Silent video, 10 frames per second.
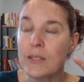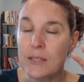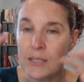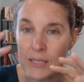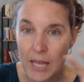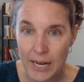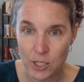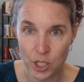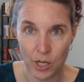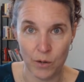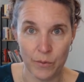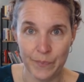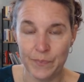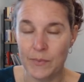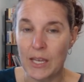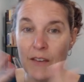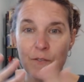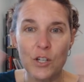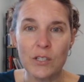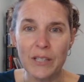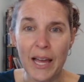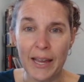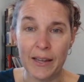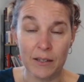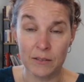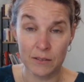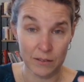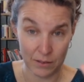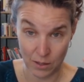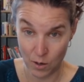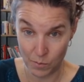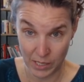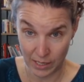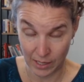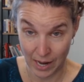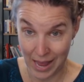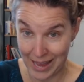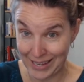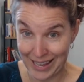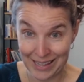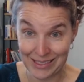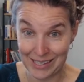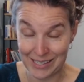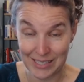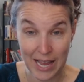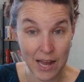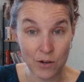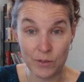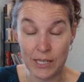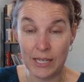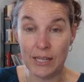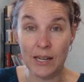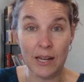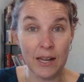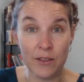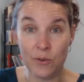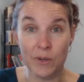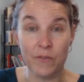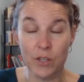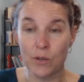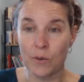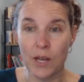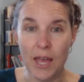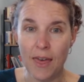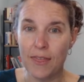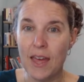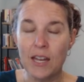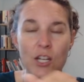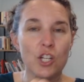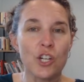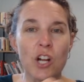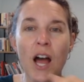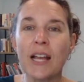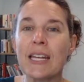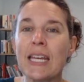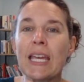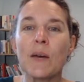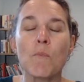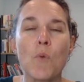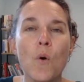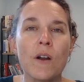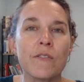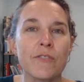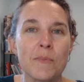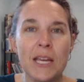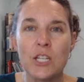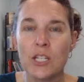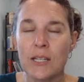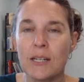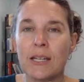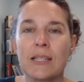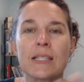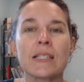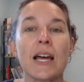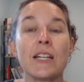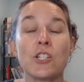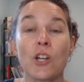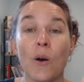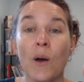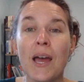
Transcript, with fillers: slideshow. If you're like, home kid, I got this. I don't need another review. Then you're not going to get more information in the slideshow.